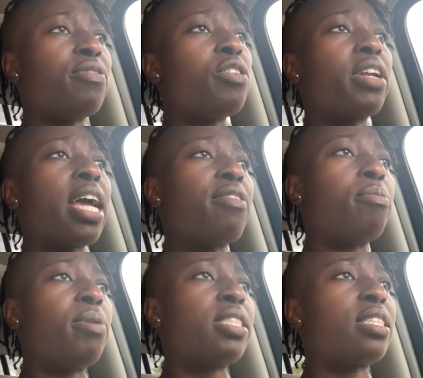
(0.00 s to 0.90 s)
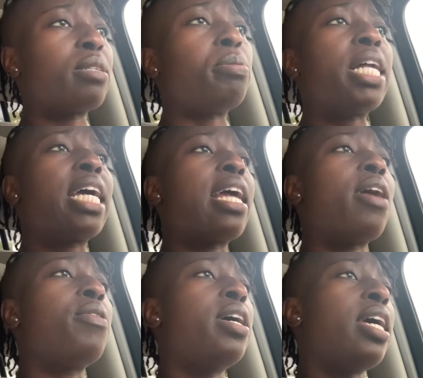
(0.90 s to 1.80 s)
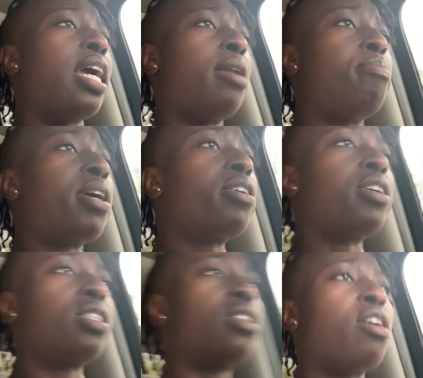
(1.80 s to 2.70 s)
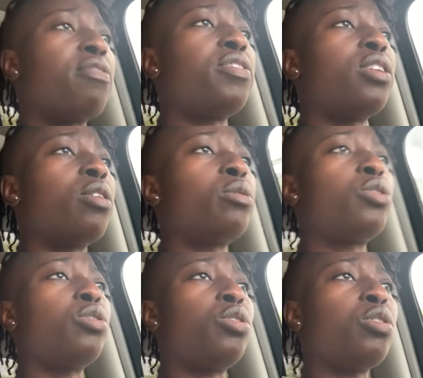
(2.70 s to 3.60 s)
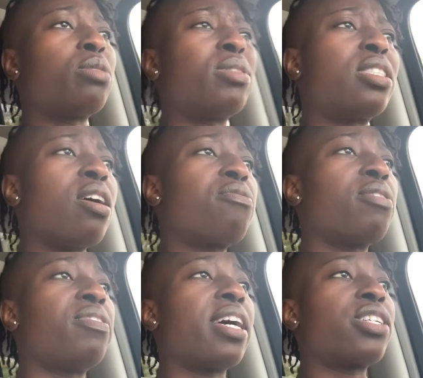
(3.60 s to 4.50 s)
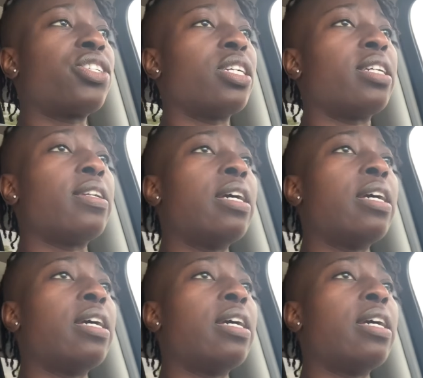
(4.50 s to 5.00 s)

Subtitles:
If you already have a business, to plan out and better yourself, to do some self-reflection.